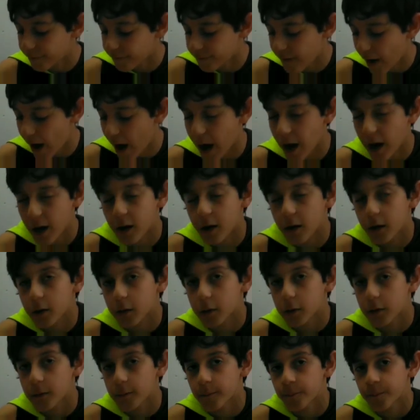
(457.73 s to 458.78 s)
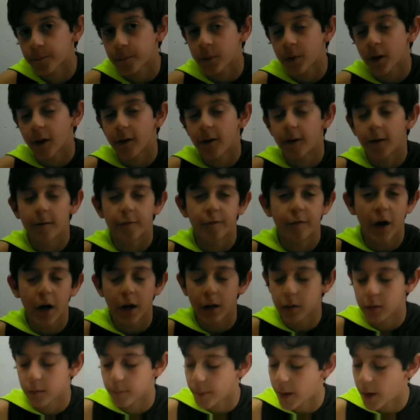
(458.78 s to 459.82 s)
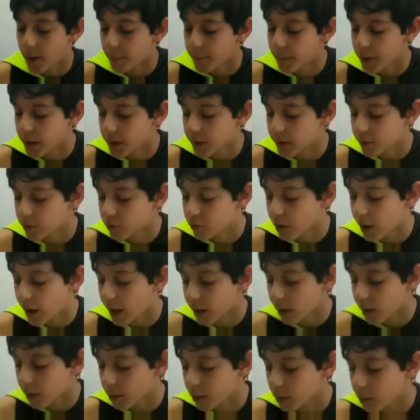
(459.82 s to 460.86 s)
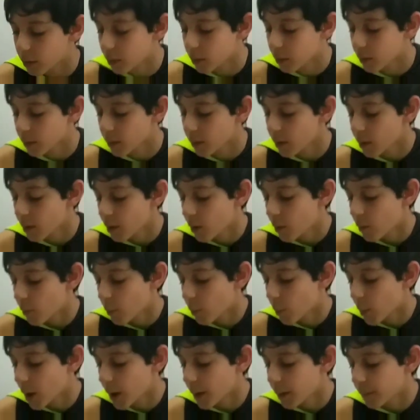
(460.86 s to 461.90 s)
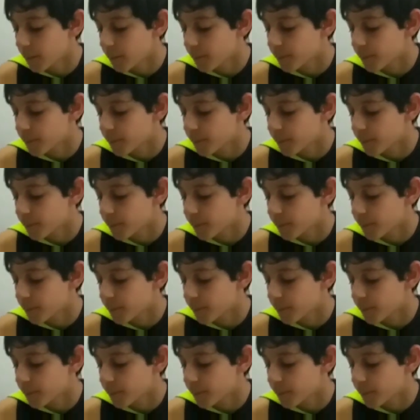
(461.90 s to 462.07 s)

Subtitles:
facts about bearded dragons. 1.